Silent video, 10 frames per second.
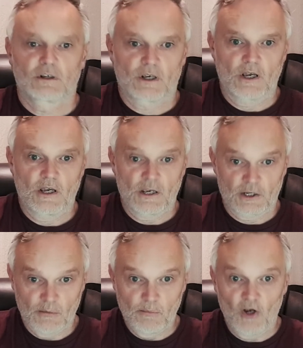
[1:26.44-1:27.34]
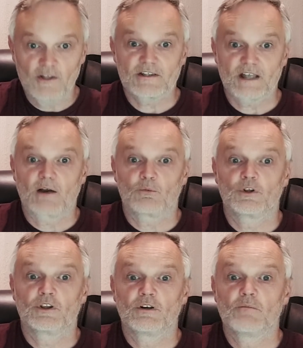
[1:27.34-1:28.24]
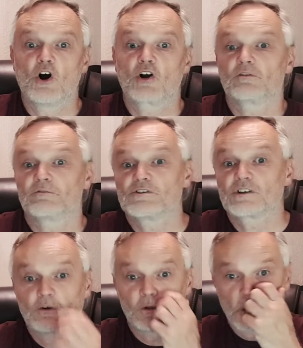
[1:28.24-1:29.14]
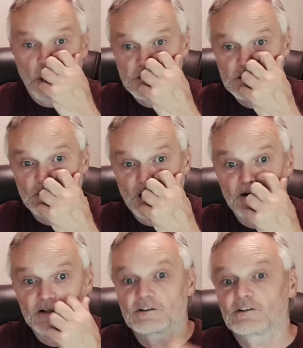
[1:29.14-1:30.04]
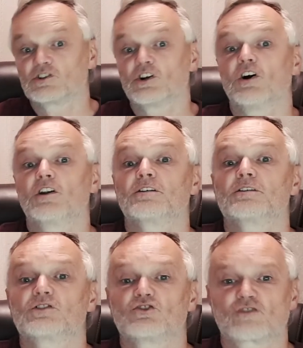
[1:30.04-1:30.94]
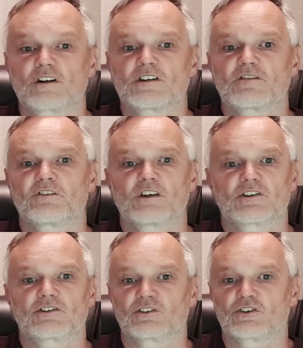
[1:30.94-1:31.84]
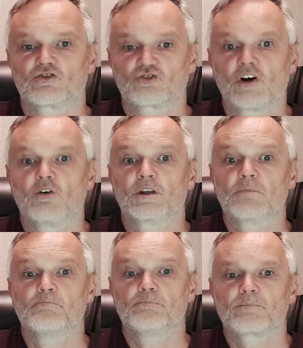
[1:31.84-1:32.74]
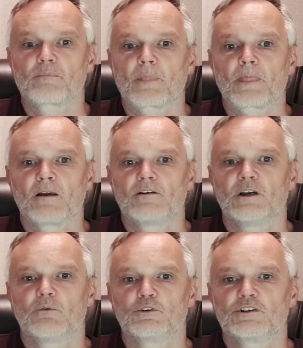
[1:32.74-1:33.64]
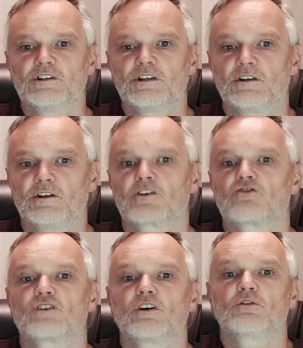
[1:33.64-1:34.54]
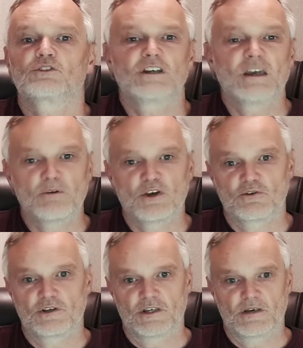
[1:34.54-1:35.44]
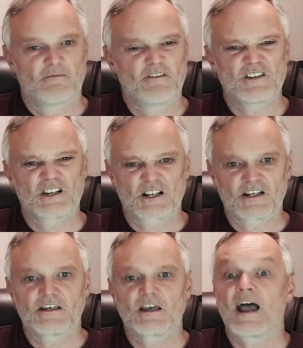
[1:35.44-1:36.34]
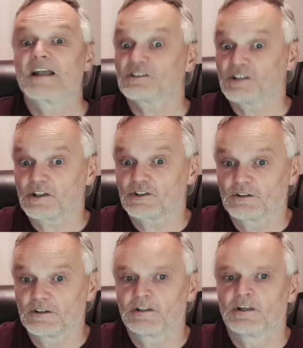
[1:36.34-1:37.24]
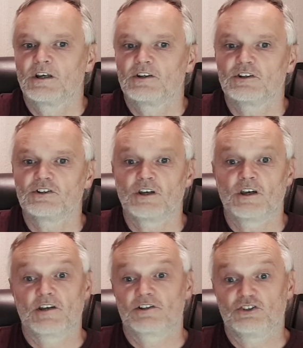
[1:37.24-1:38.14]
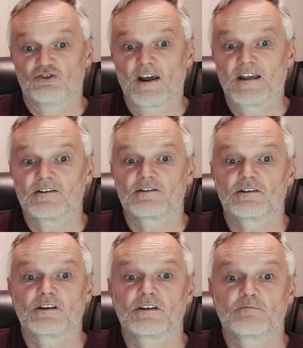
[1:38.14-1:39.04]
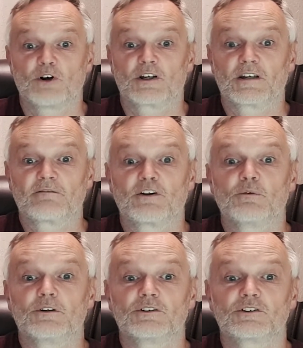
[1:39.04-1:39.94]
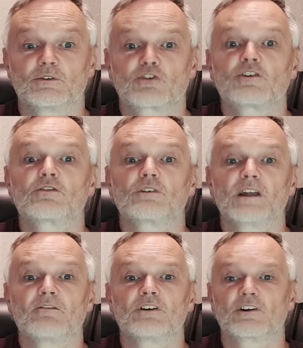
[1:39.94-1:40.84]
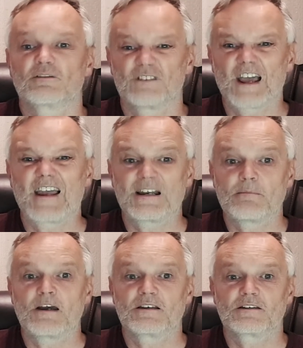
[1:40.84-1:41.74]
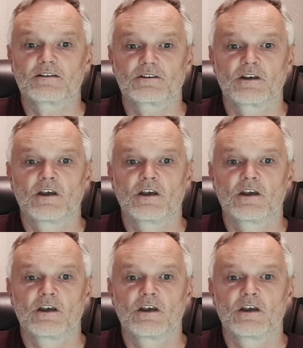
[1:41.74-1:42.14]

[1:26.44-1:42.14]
and combines that with the remarkable physical similarity to Charlie to transfix and control him. Now, once he's in her control, she abuses him physically and sexually. She drains his bodily fluids to a critical level on a daily basis,